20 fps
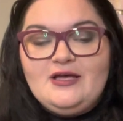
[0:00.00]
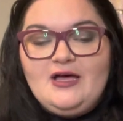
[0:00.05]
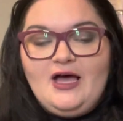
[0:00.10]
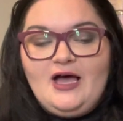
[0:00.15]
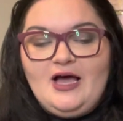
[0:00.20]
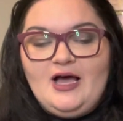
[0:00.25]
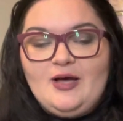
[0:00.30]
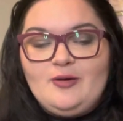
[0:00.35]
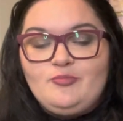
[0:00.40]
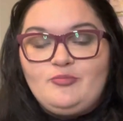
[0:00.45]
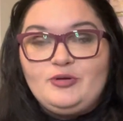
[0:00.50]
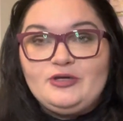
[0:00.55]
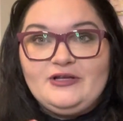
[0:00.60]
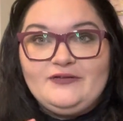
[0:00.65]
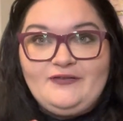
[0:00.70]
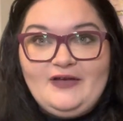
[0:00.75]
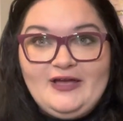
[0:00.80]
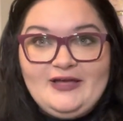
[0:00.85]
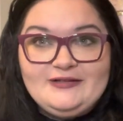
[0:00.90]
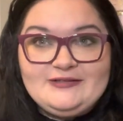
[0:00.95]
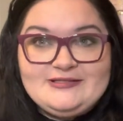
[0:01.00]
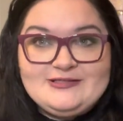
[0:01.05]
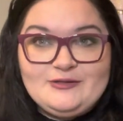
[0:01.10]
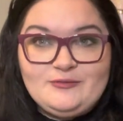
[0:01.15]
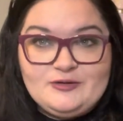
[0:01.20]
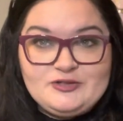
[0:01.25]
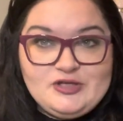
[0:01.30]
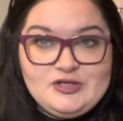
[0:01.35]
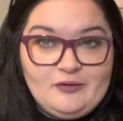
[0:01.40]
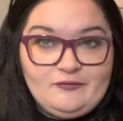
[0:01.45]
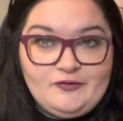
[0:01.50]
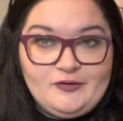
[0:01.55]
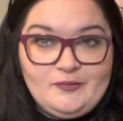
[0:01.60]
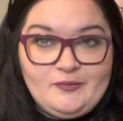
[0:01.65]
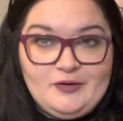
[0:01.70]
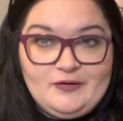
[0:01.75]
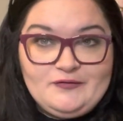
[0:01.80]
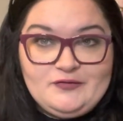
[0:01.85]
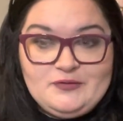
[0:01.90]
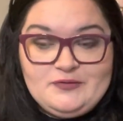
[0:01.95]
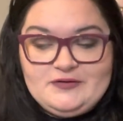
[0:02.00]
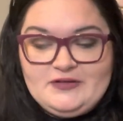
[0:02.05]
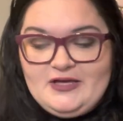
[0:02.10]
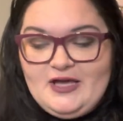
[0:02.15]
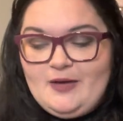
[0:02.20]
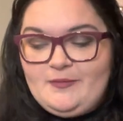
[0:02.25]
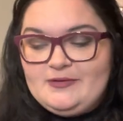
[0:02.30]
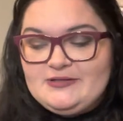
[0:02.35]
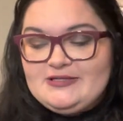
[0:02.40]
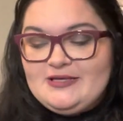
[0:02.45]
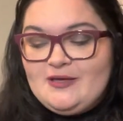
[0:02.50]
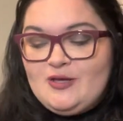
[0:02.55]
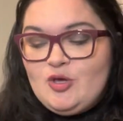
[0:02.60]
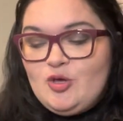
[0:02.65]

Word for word: Um, but I've had so much help from all of you in the comments.